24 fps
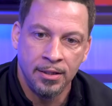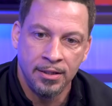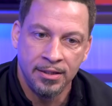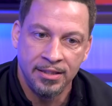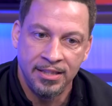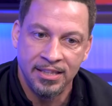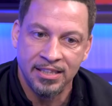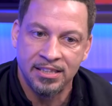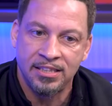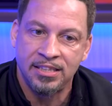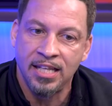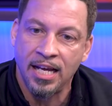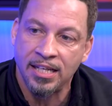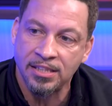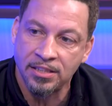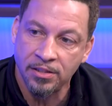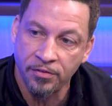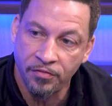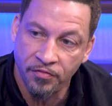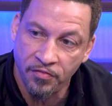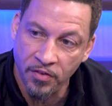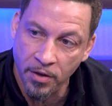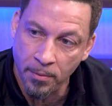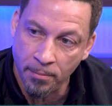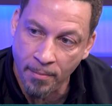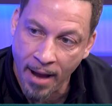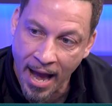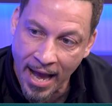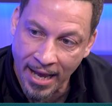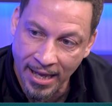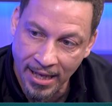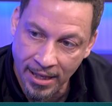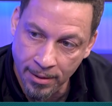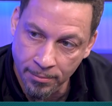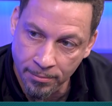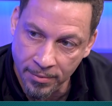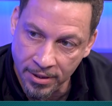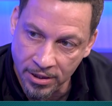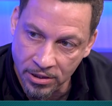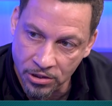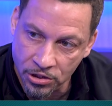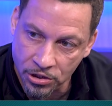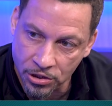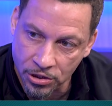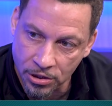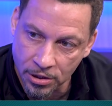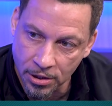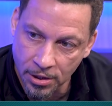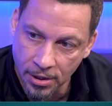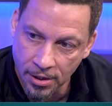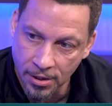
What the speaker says: this doesn't fit my image.